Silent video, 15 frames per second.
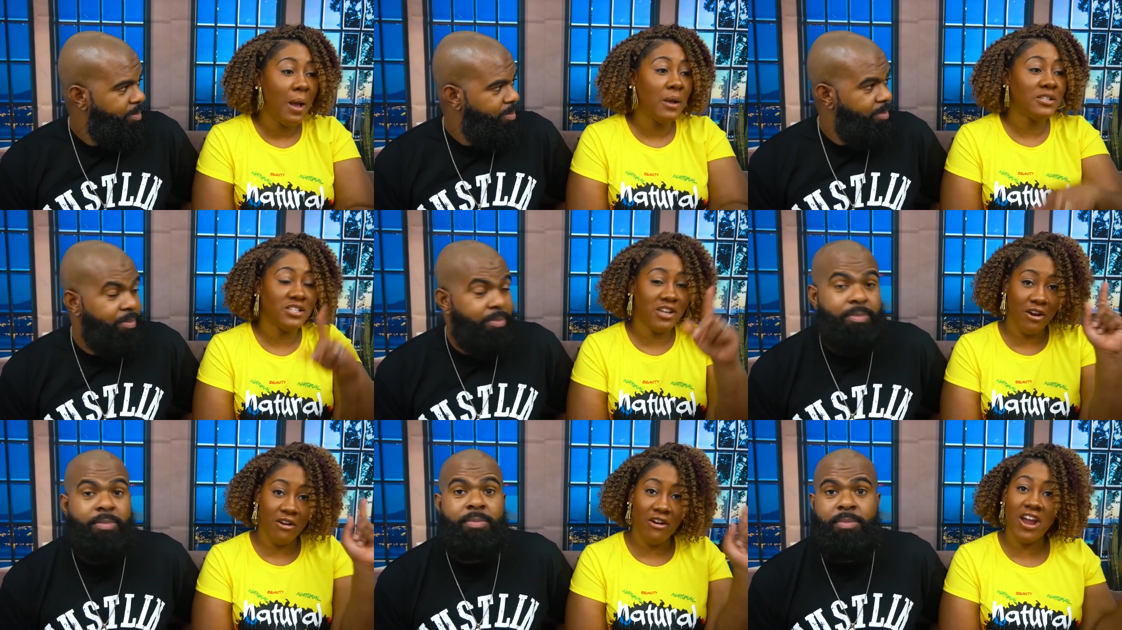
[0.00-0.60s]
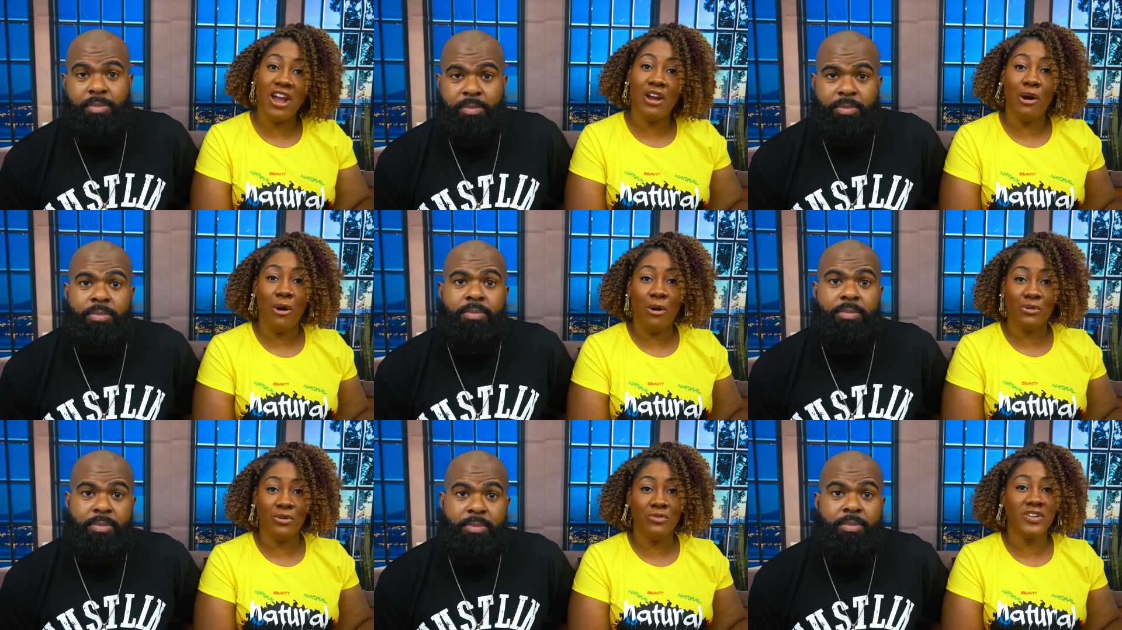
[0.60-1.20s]
Speaker 1: Tara had
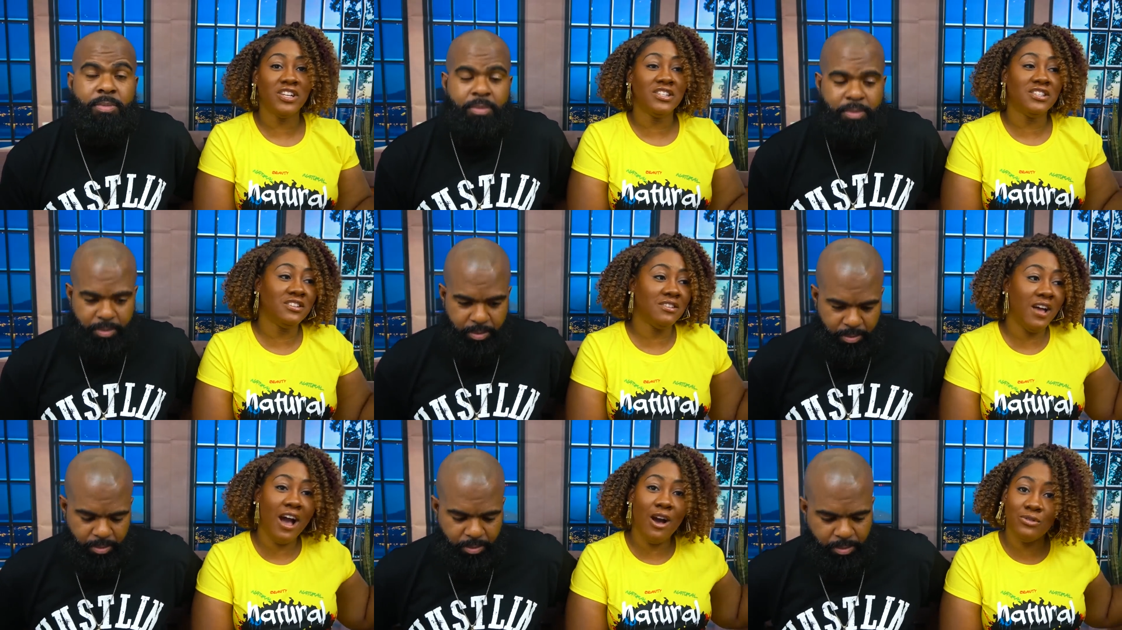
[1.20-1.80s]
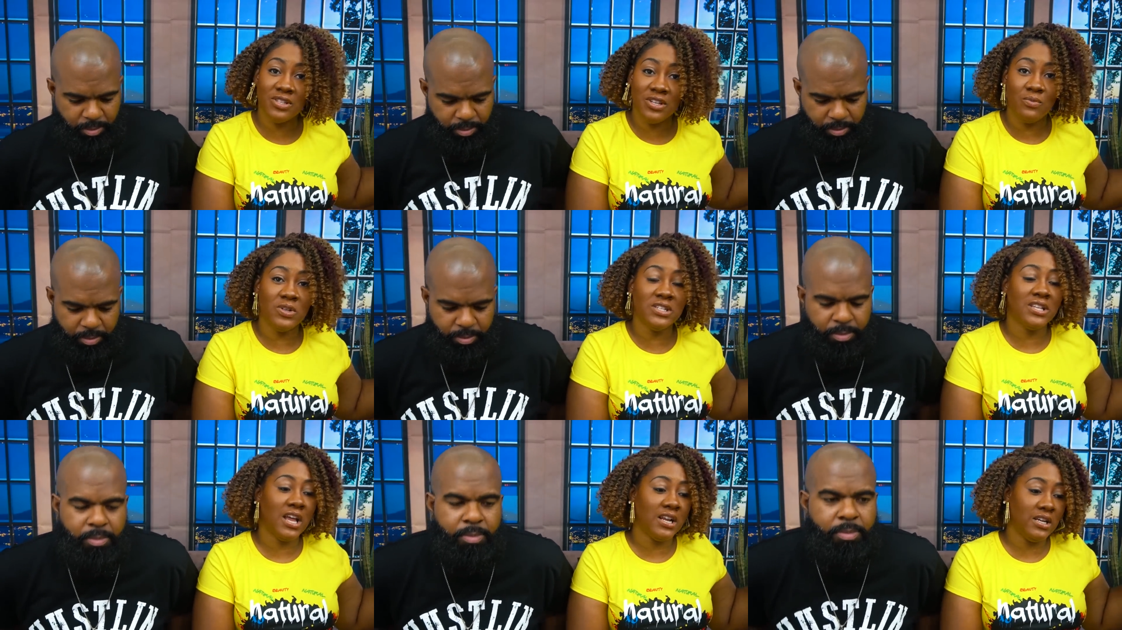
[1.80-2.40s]
called over there to the house and was
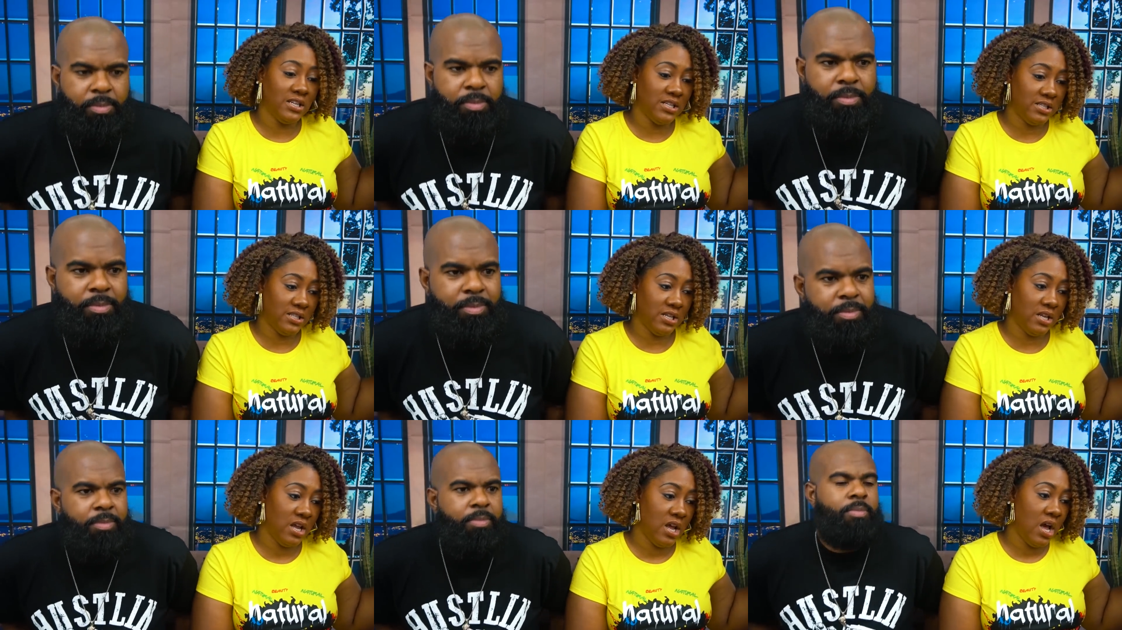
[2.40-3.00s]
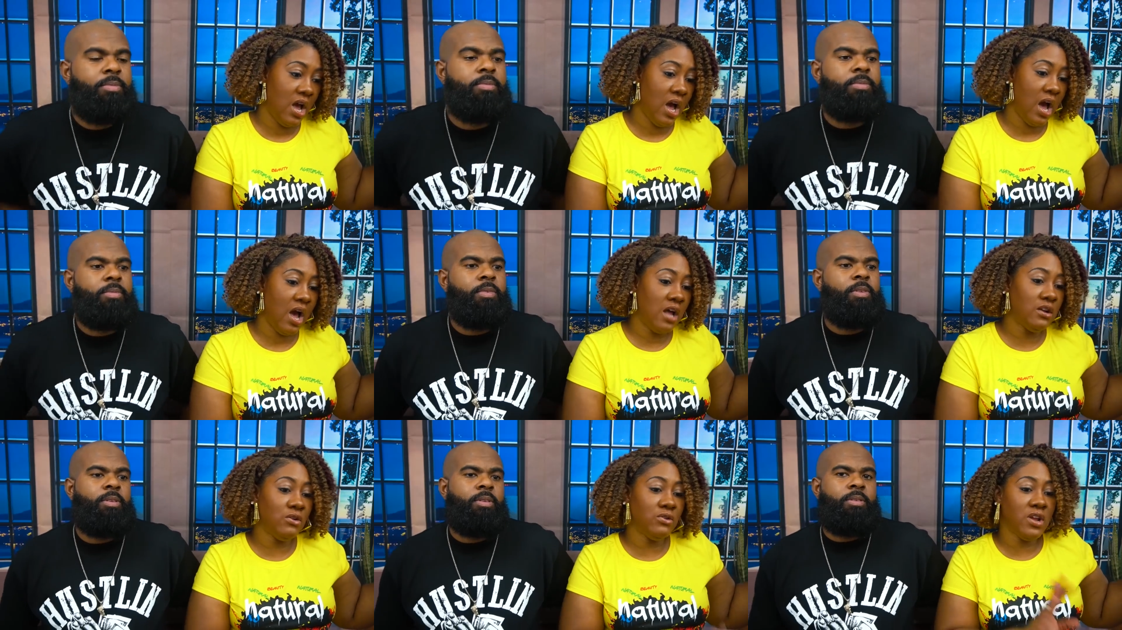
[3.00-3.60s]
like, "Listen, I
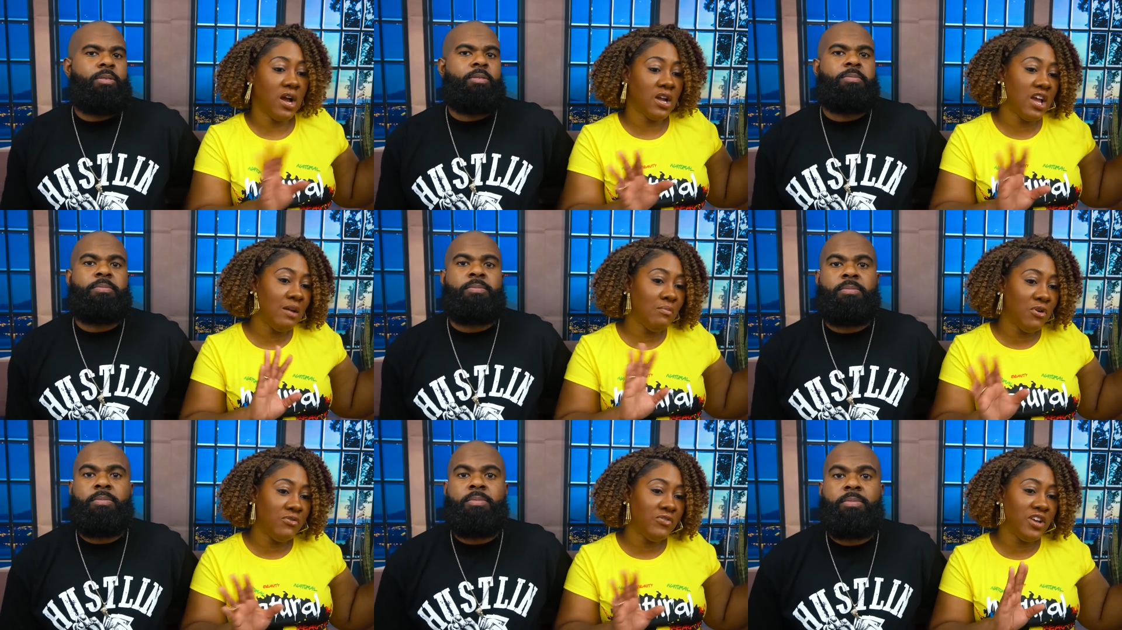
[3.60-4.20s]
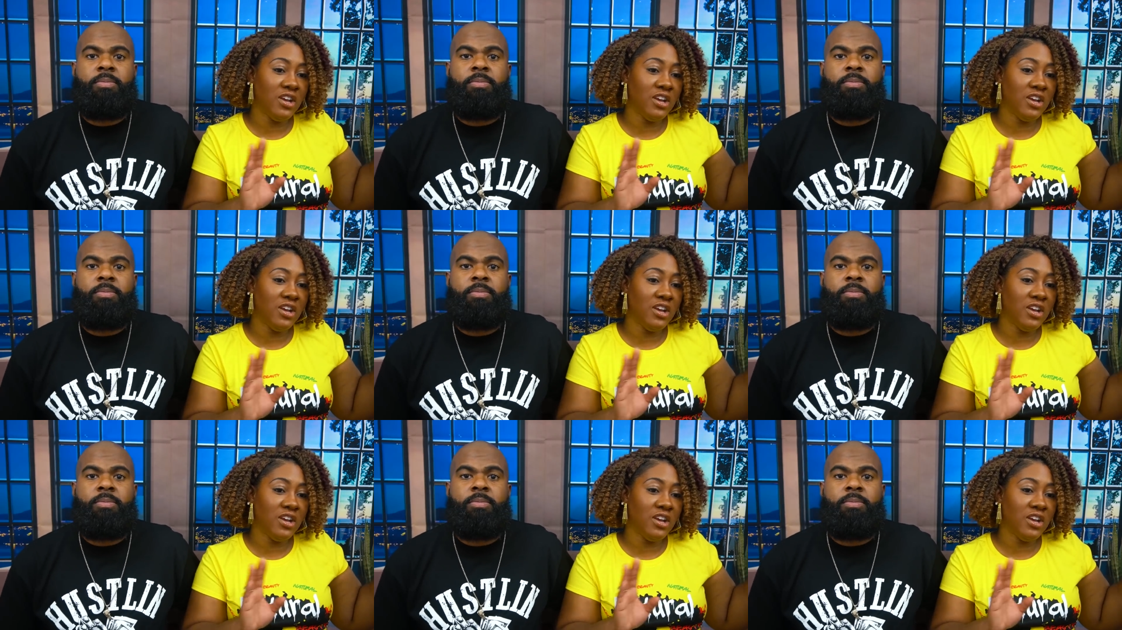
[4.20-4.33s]
know y'all came over here.